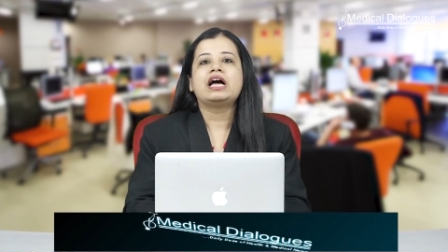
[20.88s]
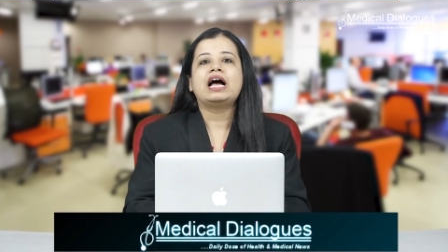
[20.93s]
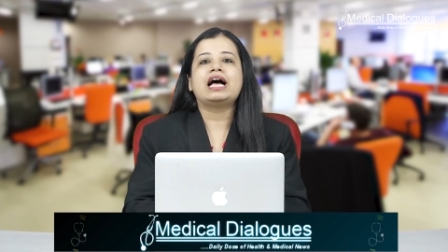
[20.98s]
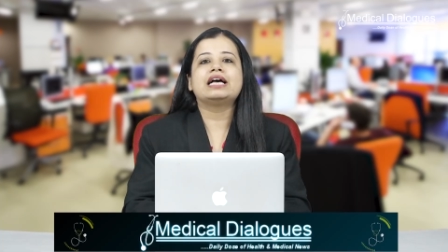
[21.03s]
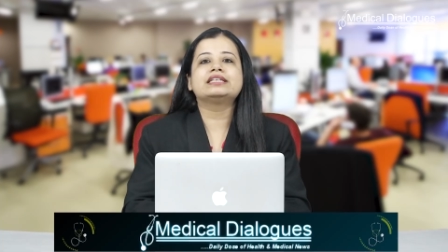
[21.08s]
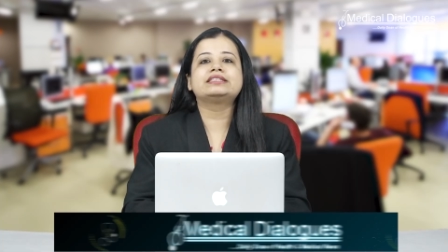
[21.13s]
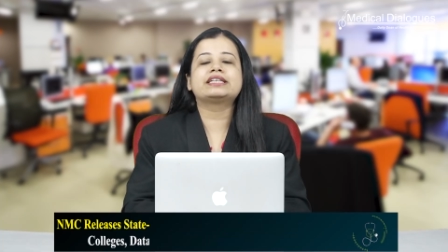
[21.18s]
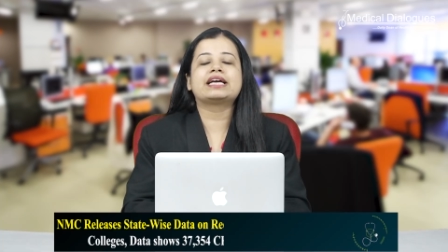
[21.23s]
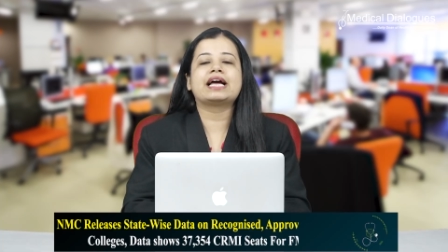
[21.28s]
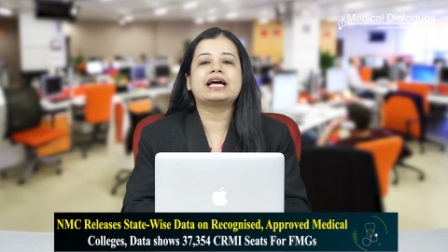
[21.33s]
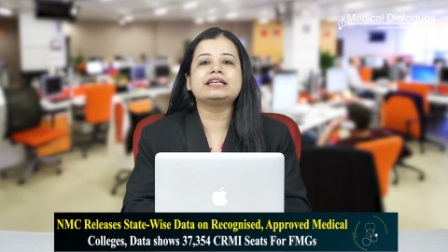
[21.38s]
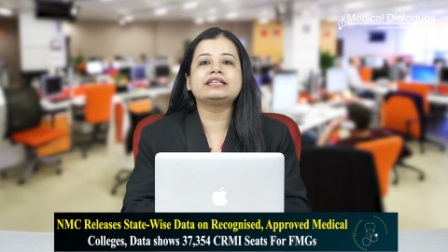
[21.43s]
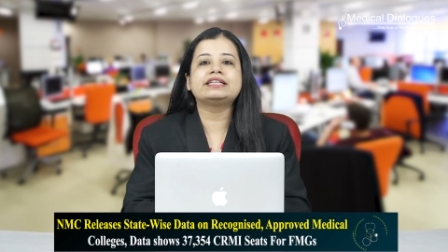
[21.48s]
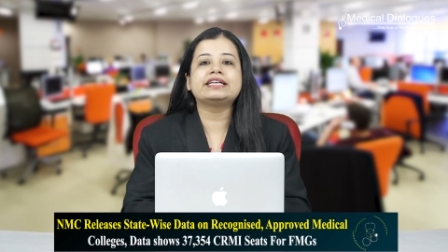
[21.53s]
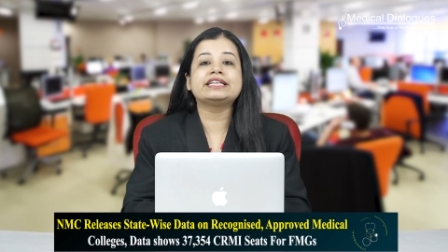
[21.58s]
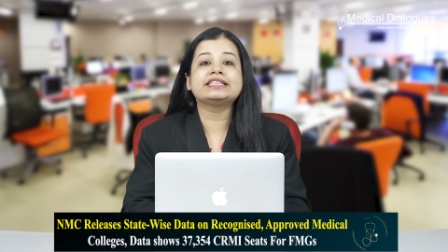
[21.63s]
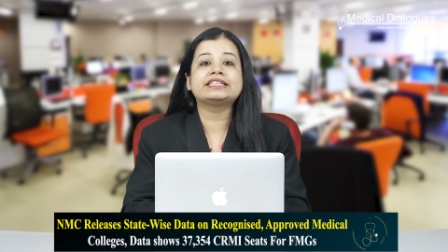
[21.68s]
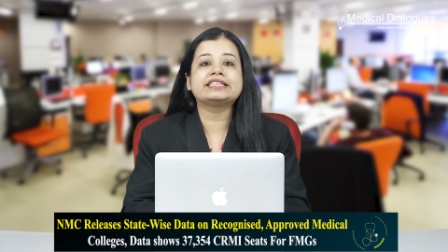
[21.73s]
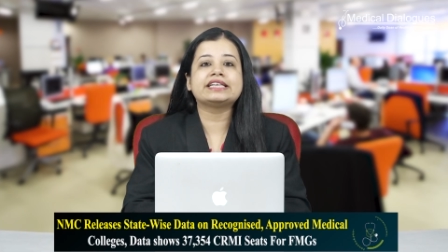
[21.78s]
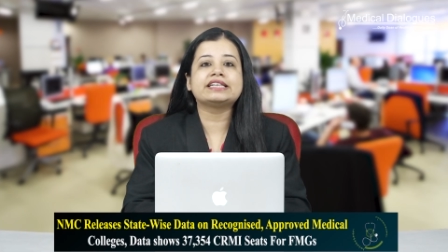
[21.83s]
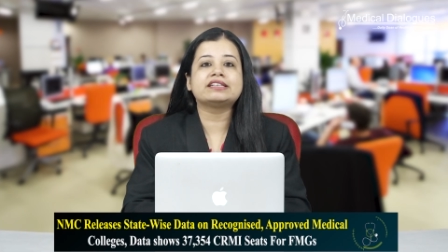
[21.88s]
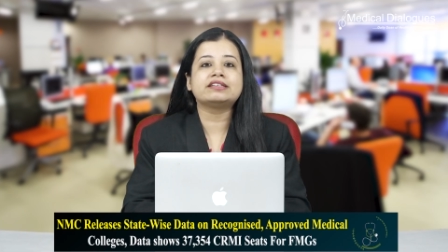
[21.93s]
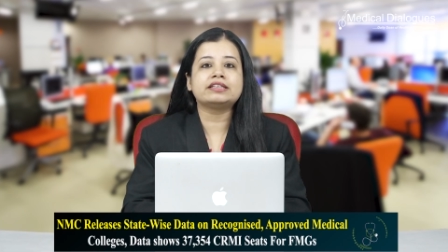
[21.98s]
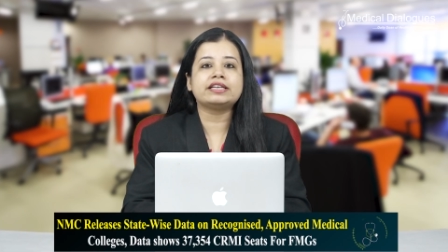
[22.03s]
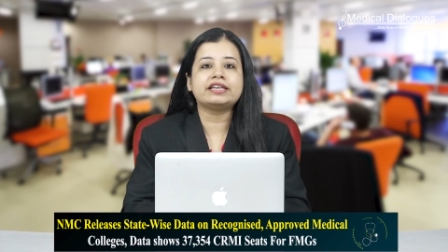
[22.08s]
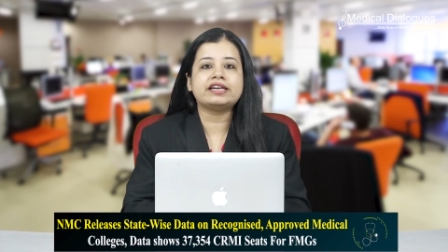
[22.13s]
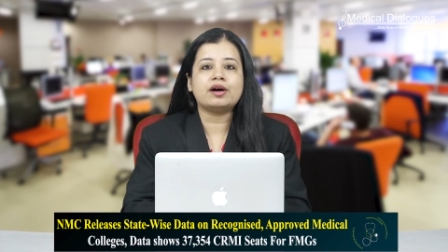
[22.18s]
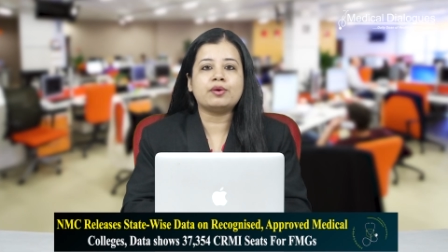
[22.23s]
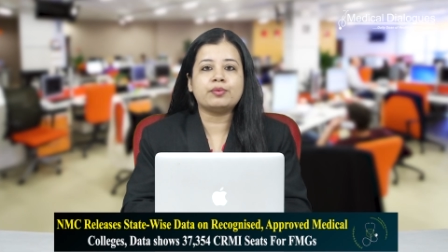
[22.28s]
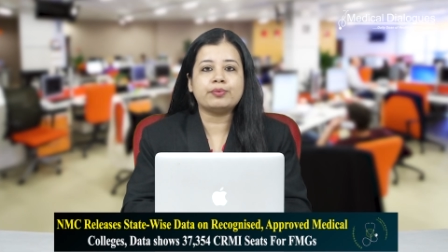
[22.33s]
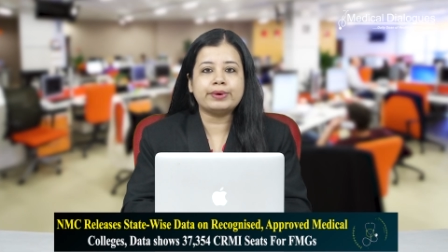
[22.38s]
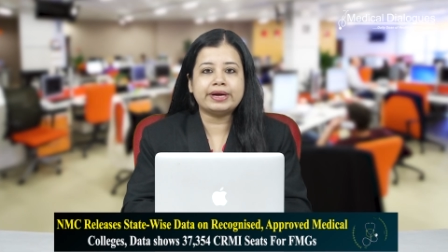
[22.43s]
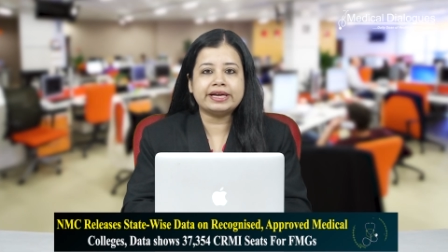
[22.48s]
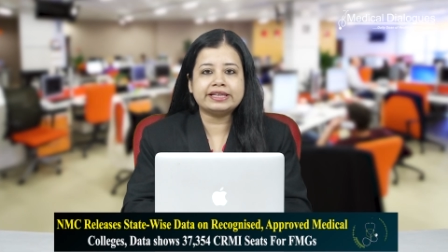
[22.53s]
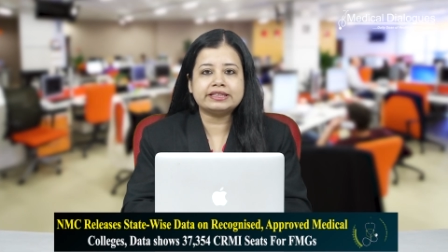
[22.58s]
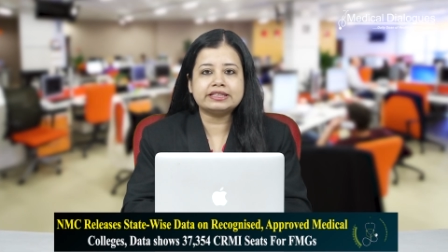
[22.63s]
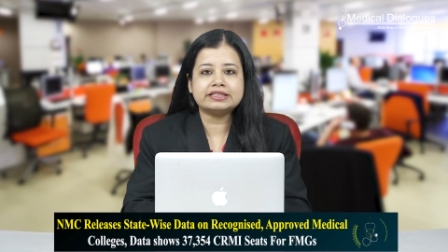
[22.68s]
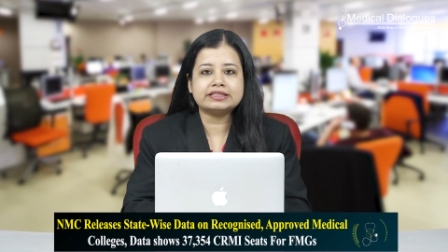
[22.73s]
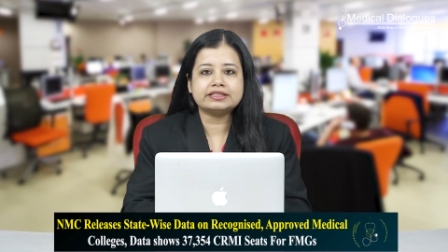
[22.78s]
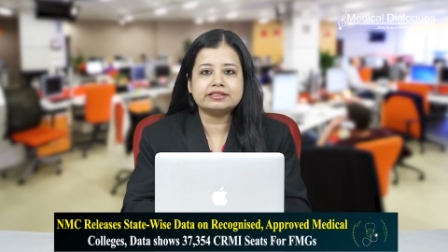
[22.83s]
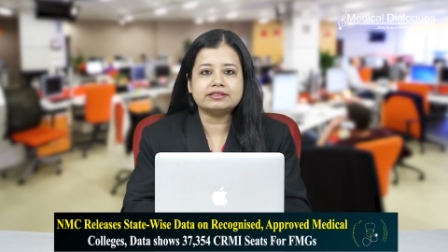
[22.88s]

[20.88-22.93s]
As the candidates eagerly await this